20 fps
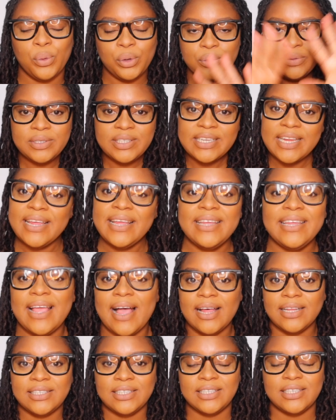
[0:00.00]
What you saying
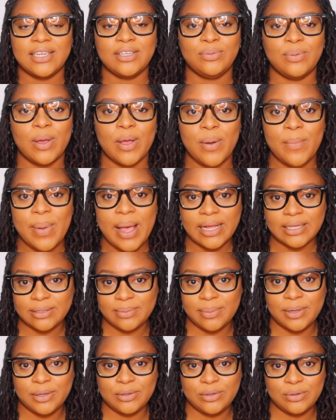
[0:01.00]
gals and gents welcome back to
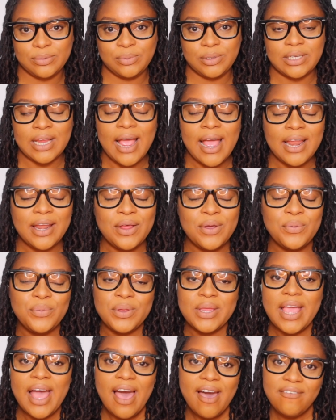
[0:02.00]
my youtube channel
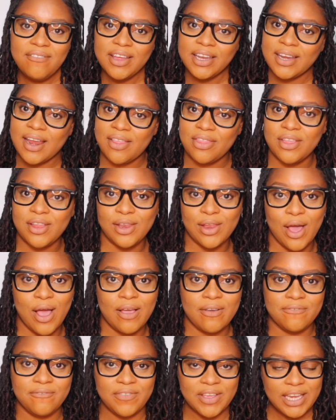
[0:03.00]
we have another
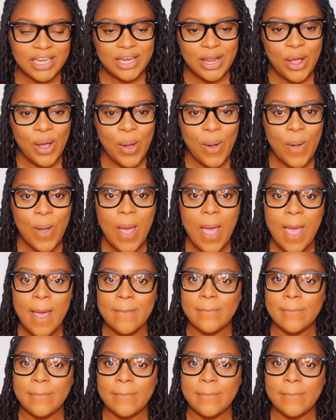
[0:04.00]
vlog video